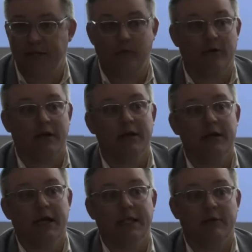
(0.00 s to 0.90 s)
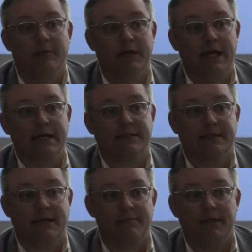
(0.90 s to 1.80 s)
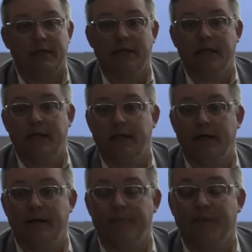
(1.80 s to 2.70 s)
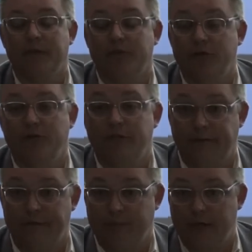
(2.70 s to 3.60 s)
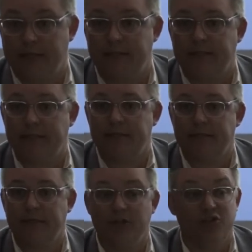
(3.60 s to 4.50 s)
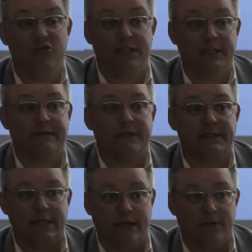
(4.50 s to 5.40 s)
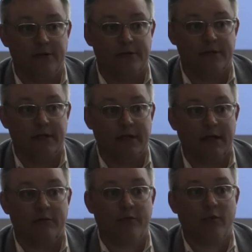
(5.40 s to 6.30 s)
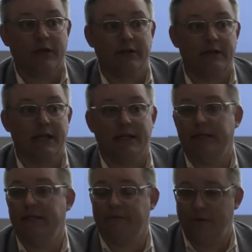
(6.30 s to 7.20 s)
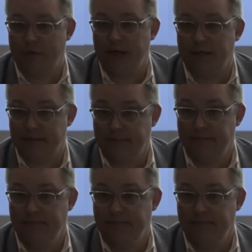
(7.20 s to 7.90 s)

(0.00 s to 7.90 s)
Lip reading: network, and they were being asked to commit to different processes using different standards and reporting their data in different ways.